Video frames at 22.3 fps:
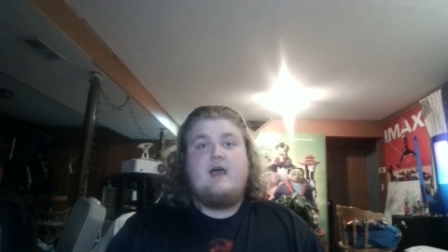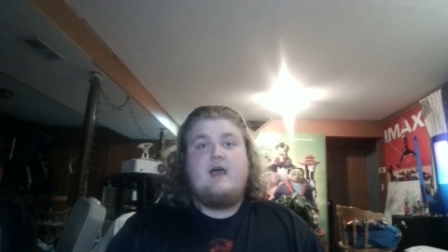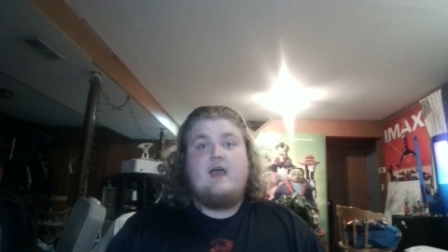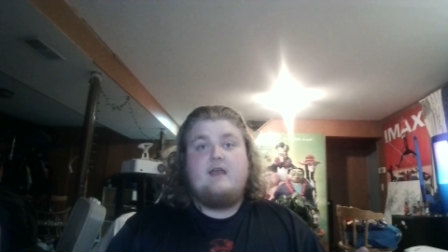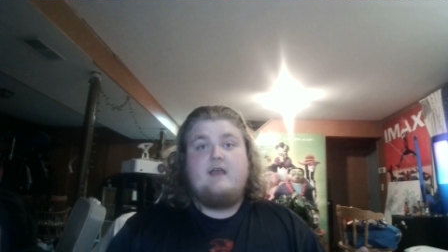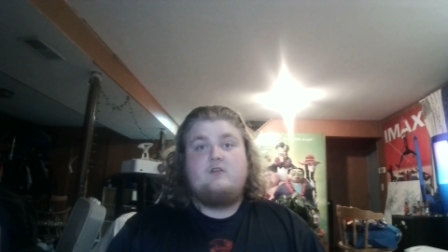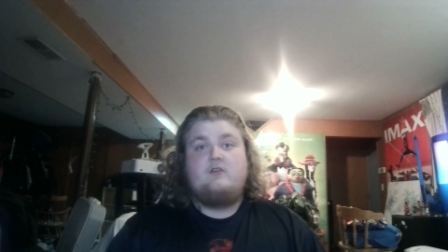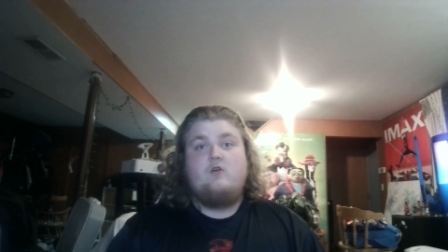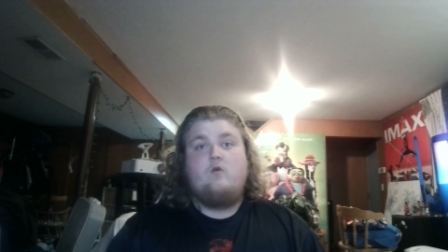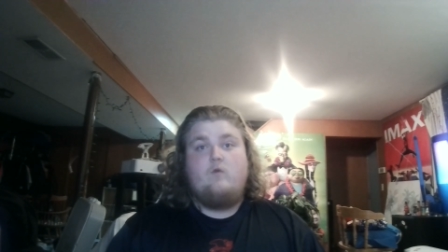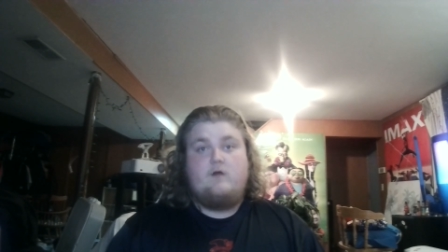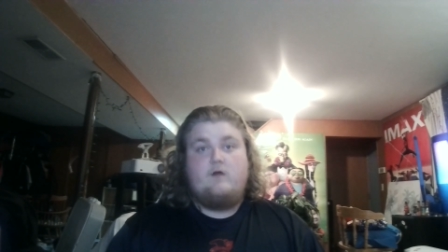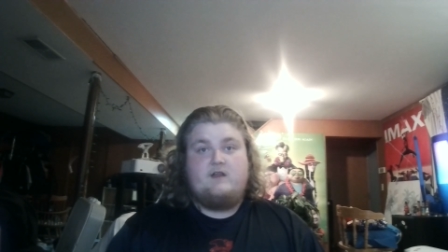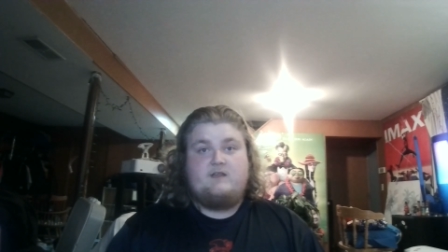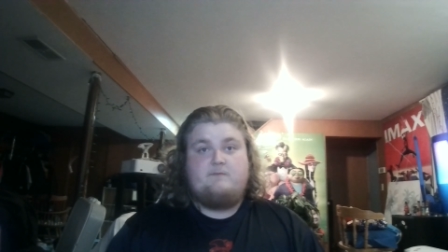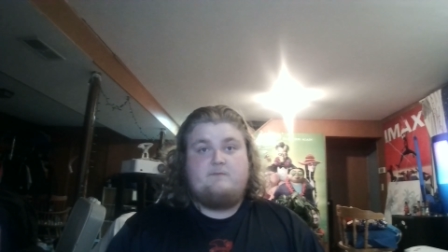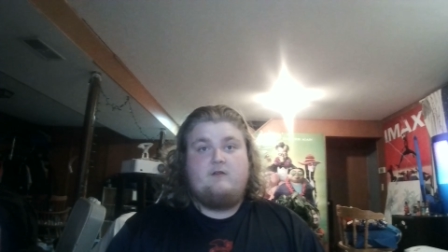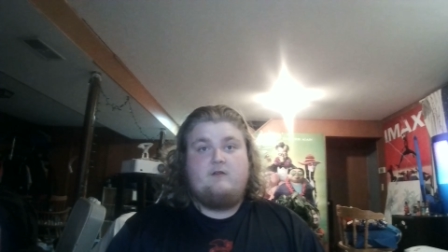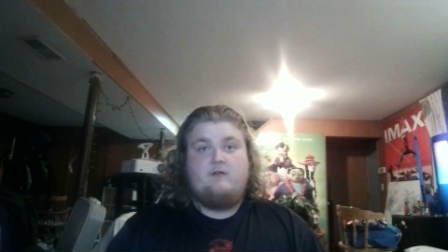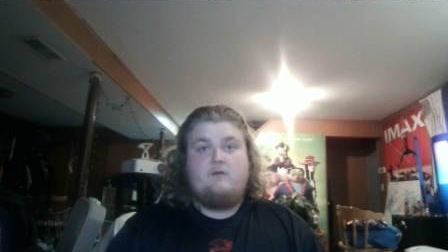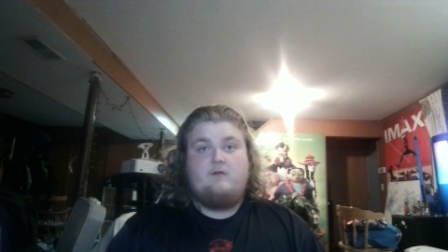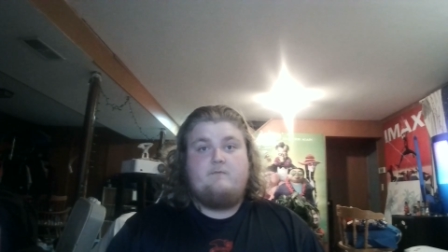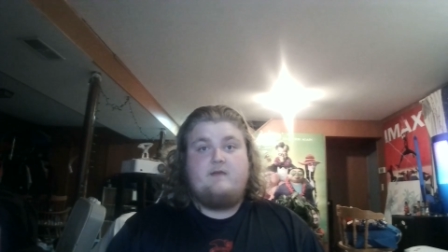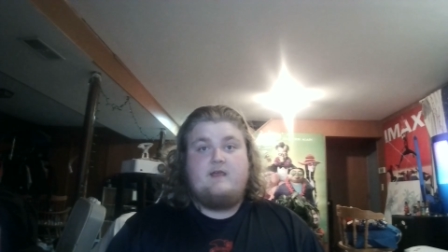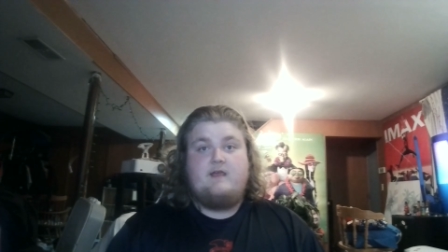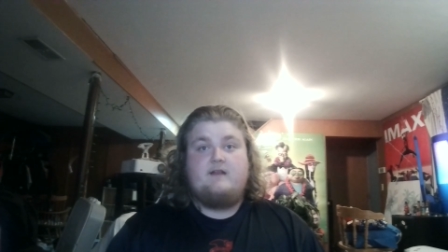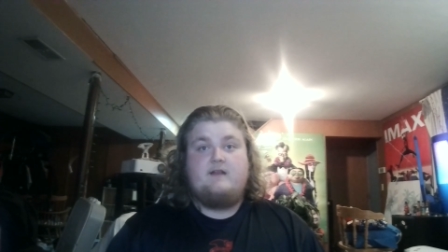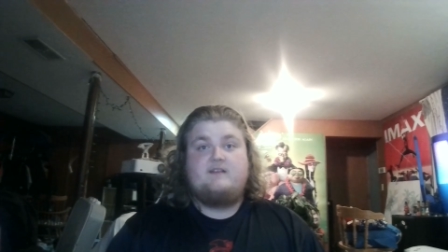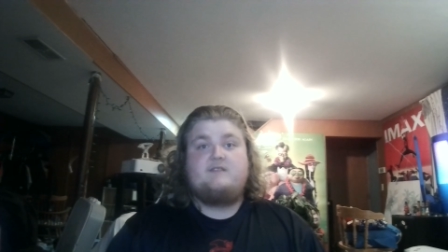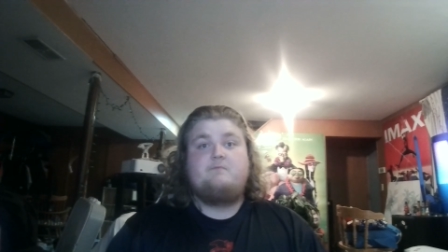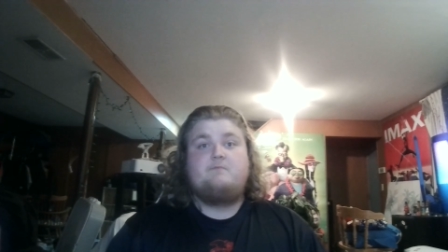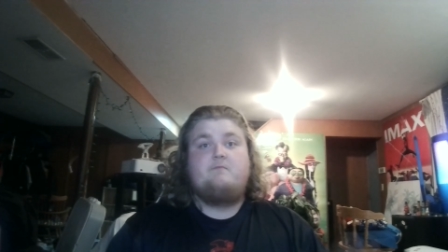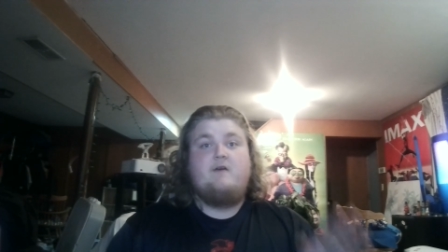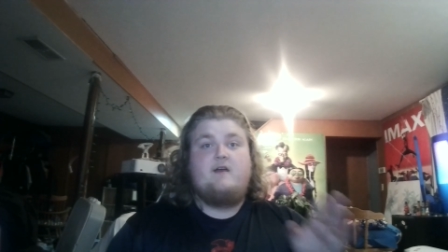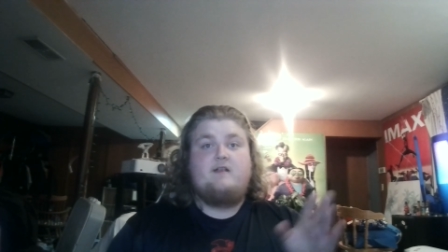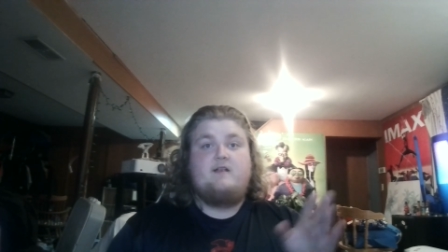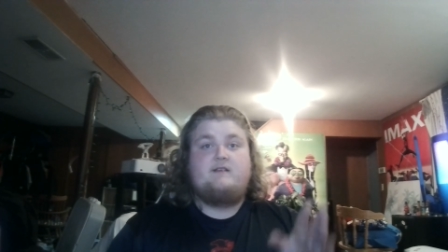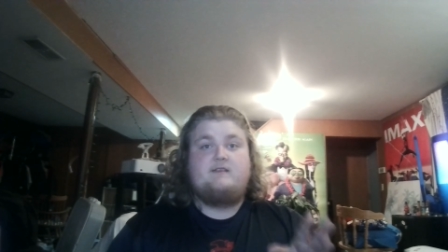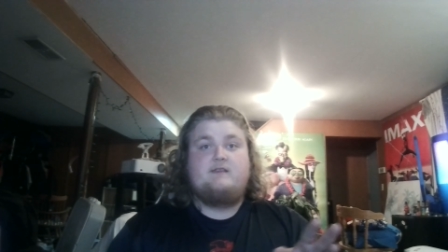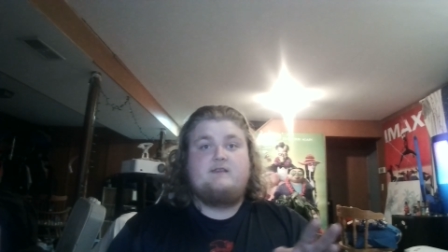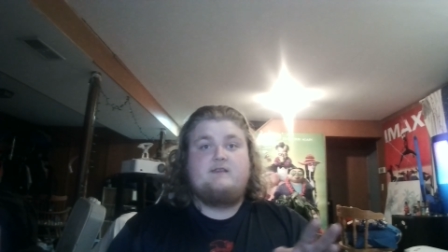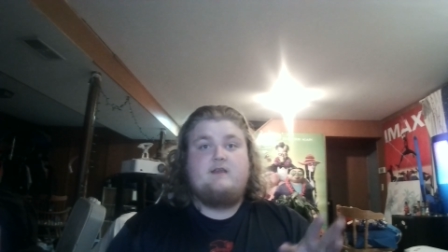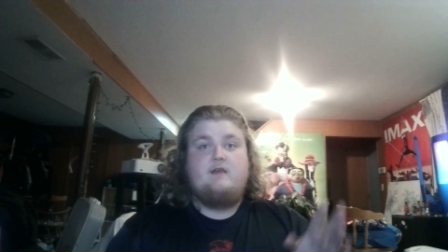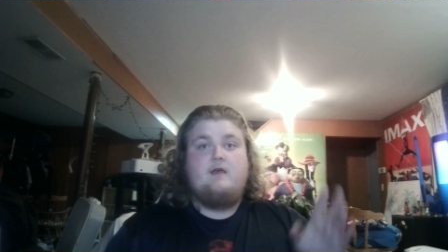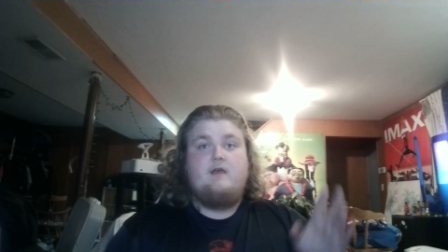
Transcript: I don't want to spill the beans, but